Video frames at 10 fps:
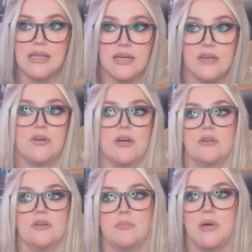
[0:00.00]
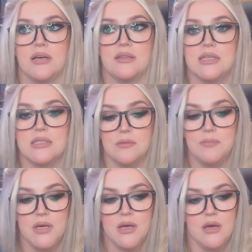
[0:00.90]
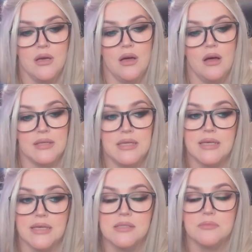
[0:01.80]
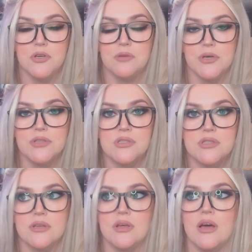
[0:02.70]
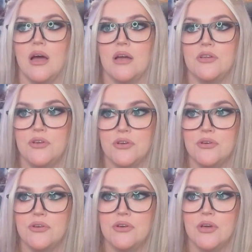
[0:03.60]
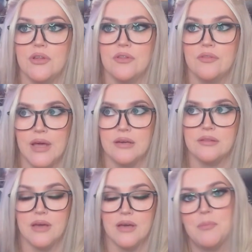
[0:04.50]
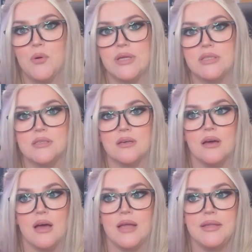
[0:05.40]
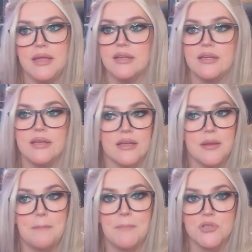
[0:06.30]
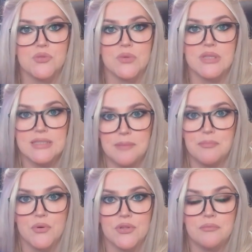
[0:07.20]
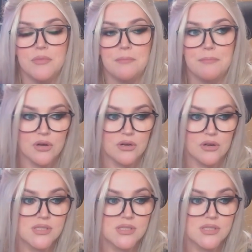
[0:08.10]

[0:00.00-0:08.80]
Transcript: hair, I'm going to pack these up. I'll need to get some new boots. I knew then at that point I needed to get boots with a zip on them, because